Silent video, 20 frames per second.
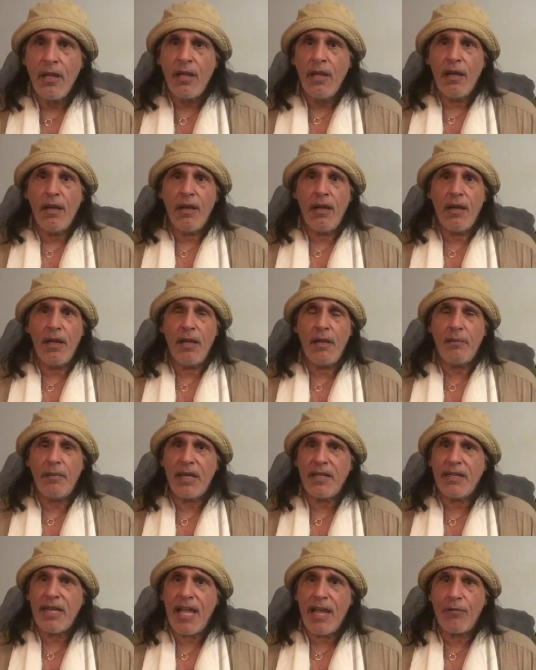uh, and
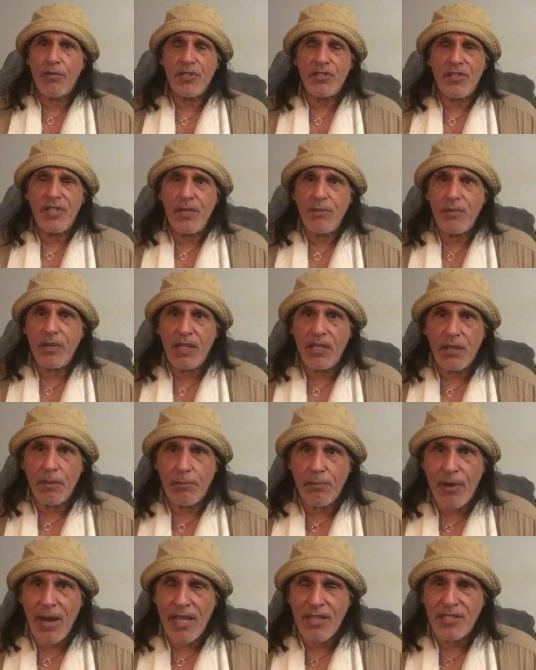my dad was deeply
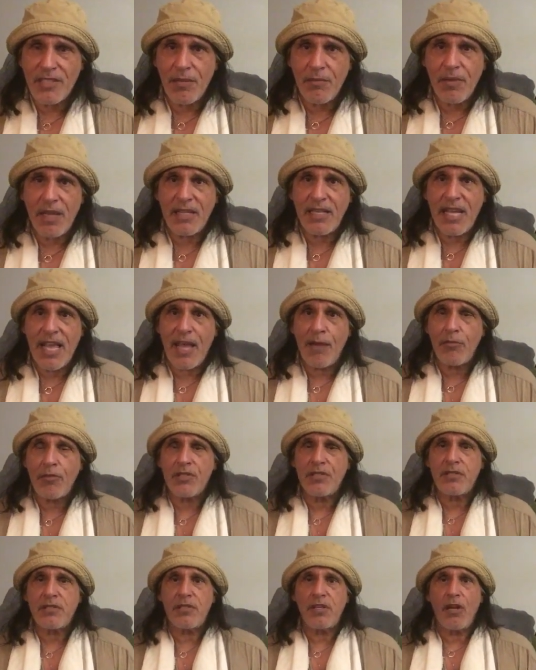depressed, and my dad
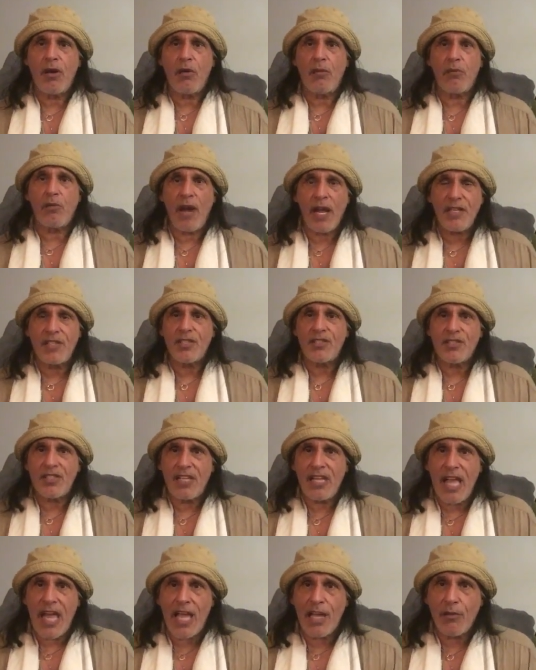was, you know,
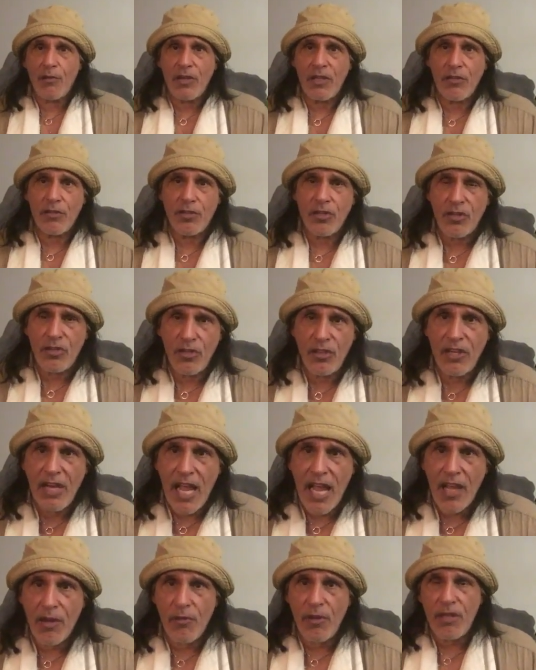righteously angry. There's a good
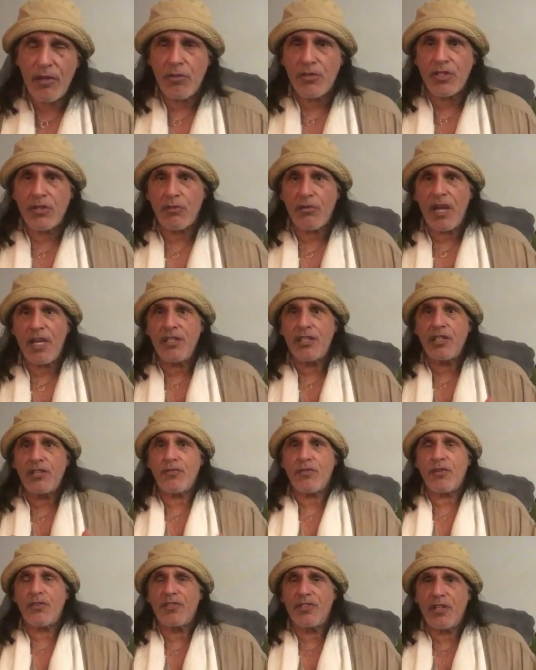angry, and there's a righteous
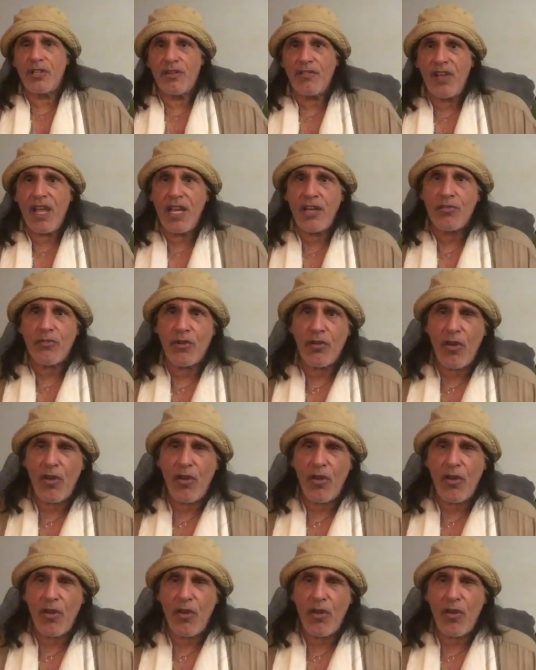version of hatred